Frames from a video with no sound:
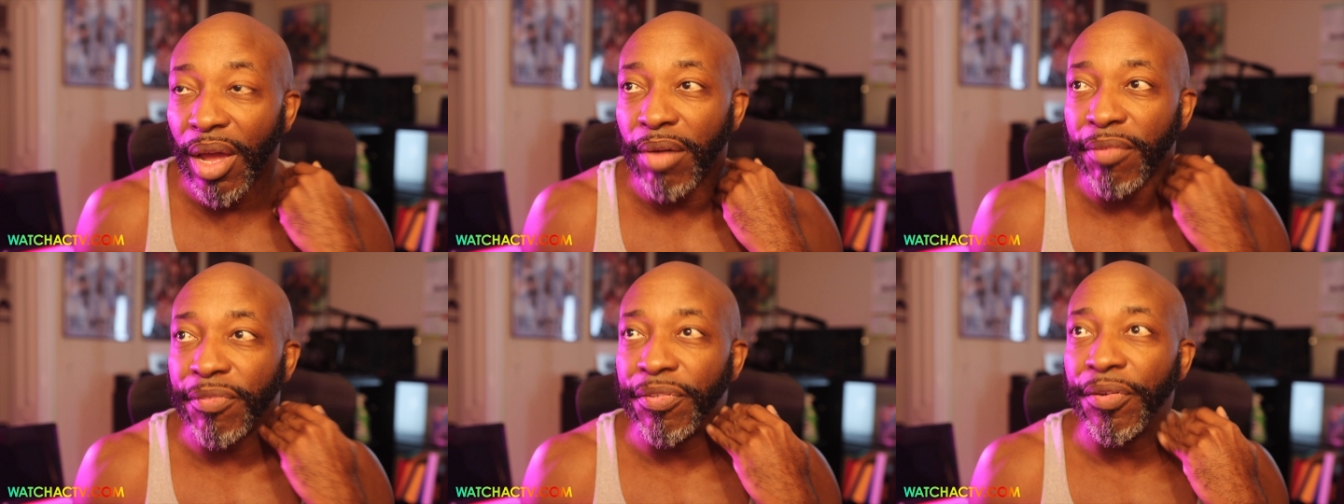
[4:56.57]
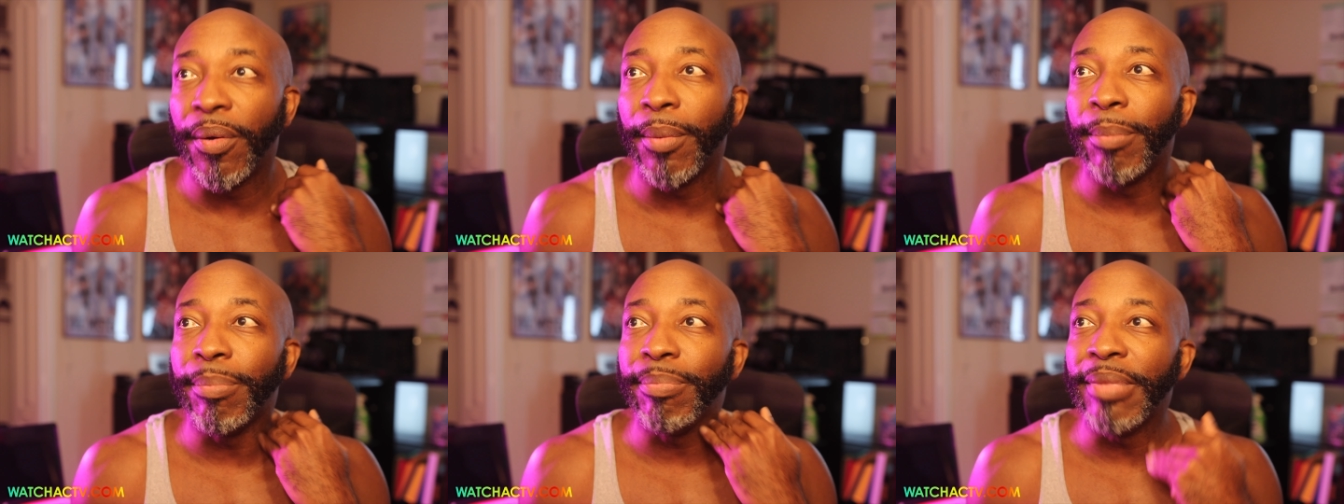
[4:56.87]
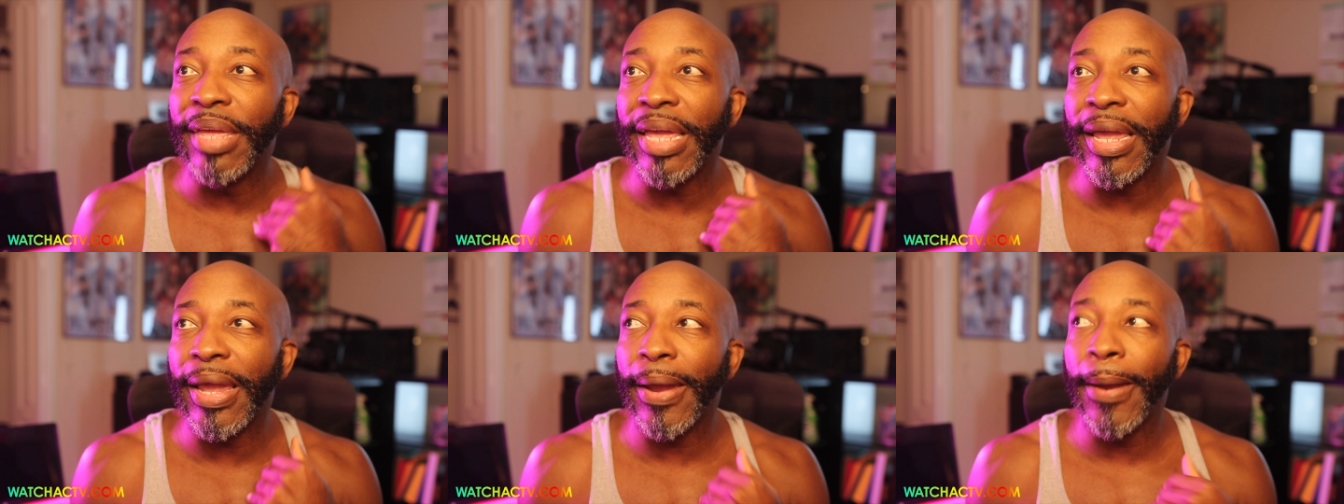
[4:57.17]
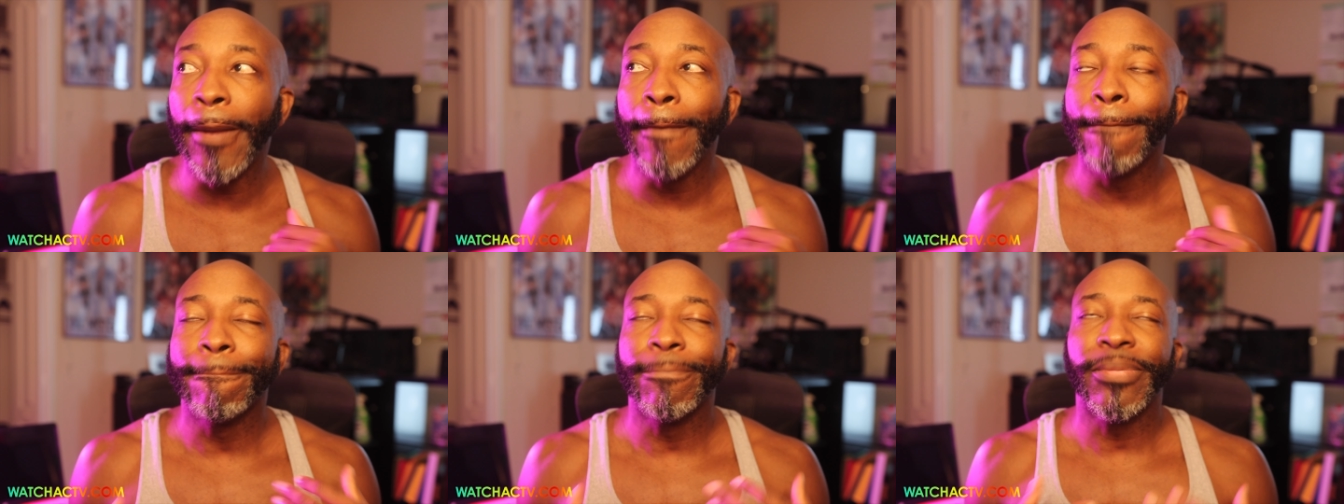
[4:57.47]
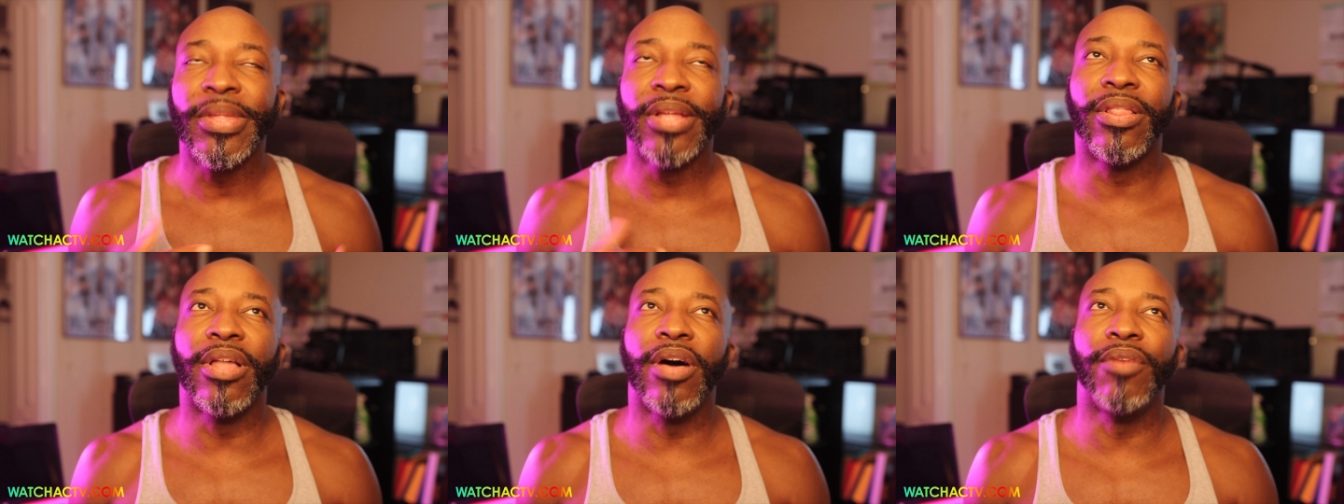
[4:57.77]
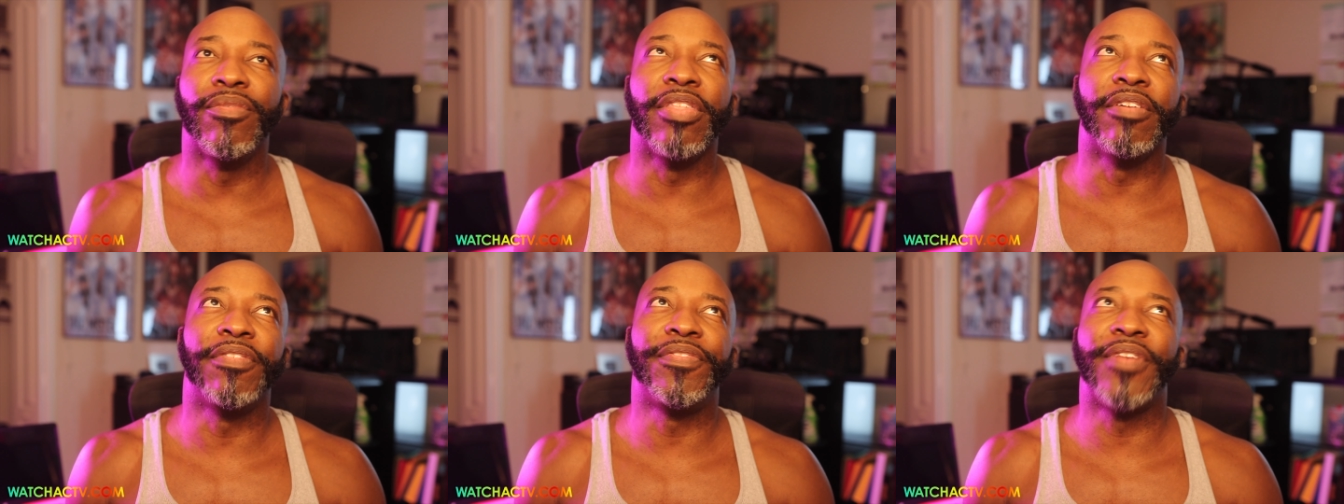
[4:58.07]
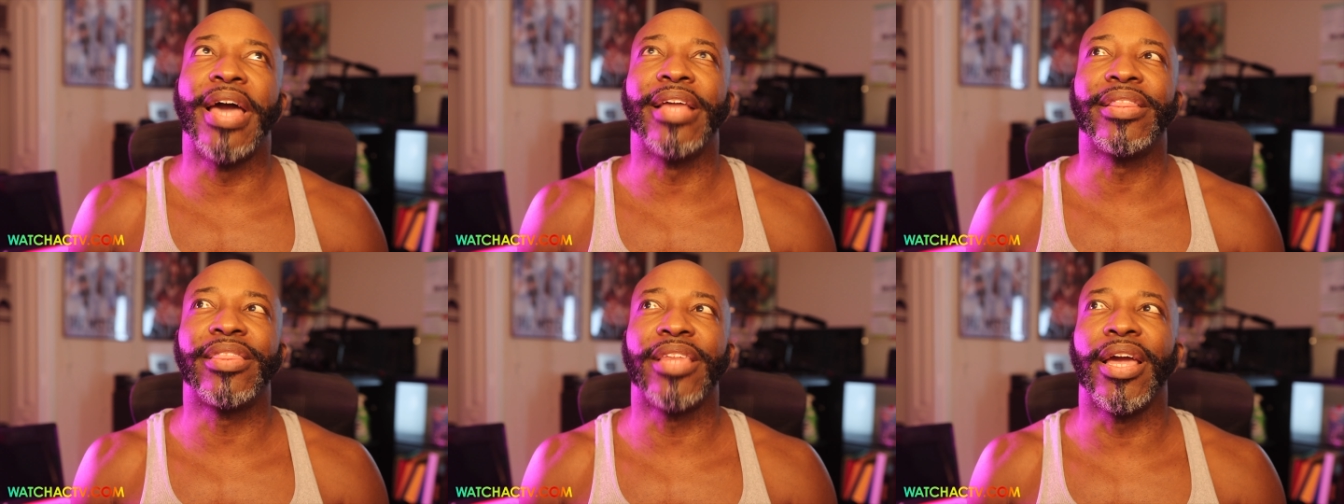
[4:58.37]
from me loving the
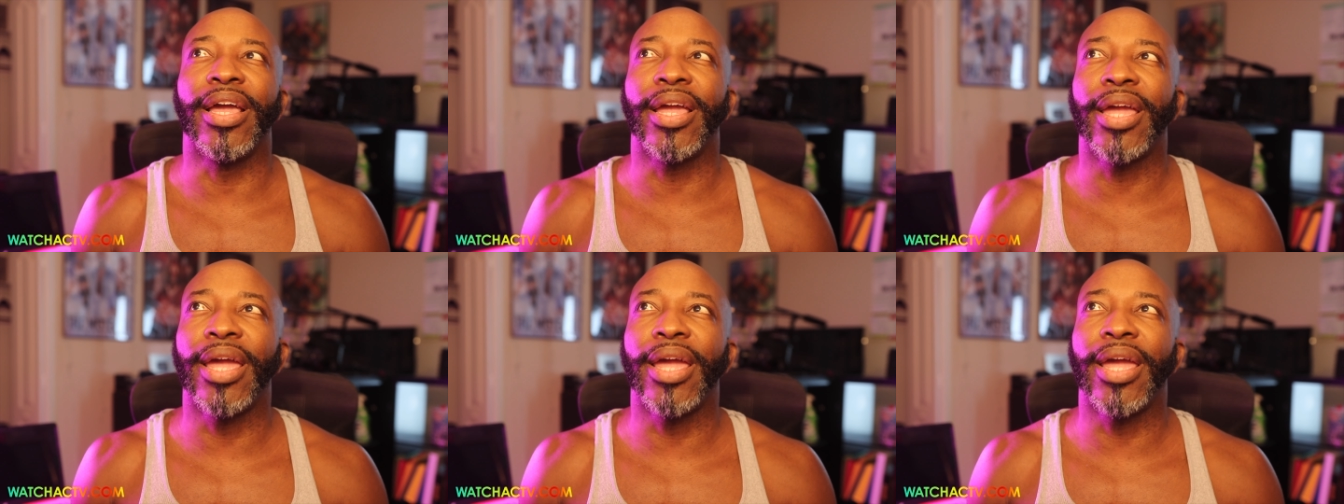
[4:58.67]
fact that